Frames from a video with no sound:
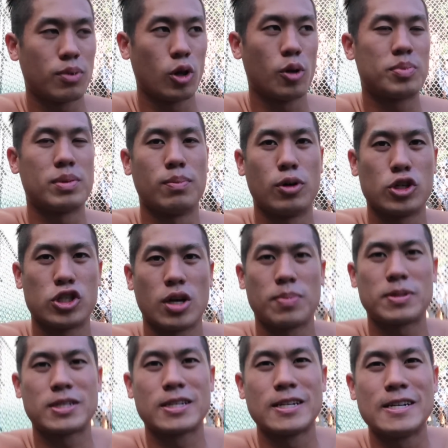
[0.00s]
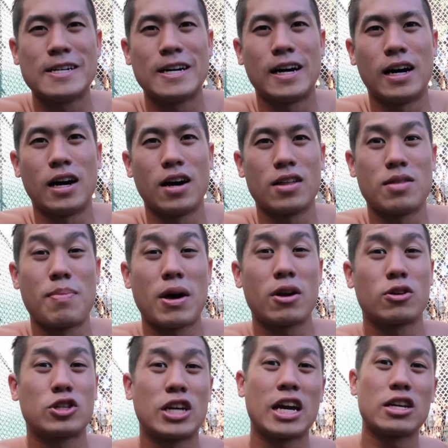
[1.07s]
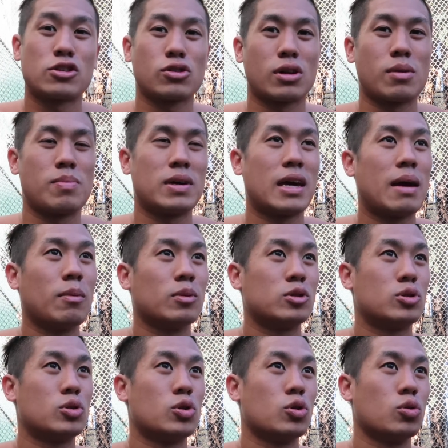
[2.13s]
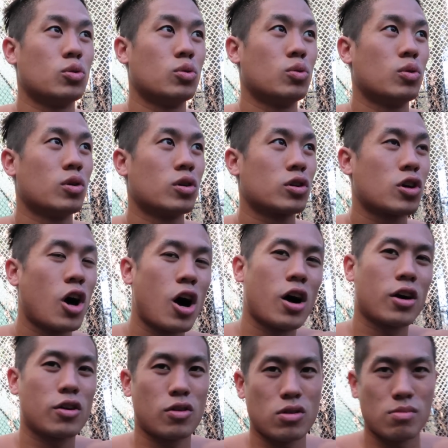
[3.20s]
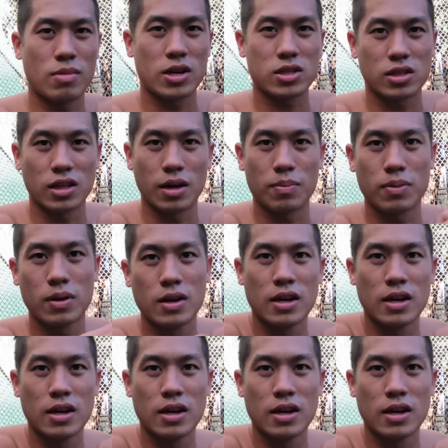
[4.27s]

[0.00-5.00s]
pull-ups and push-ups, the better chance you're going to be able to conquer the muscle up,